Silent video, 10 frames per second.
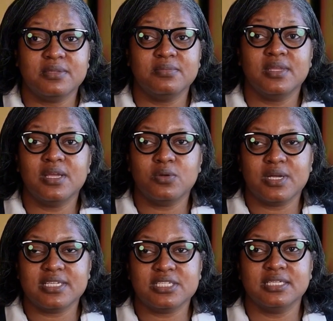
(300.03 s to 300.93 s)
you put a
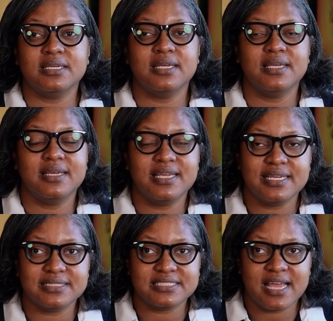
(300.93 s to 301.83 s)
question
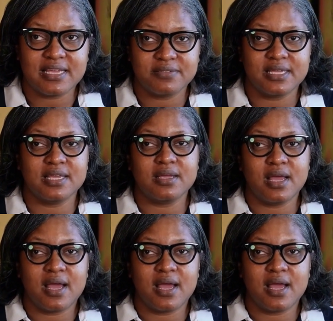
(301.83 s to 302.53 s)
inside of there,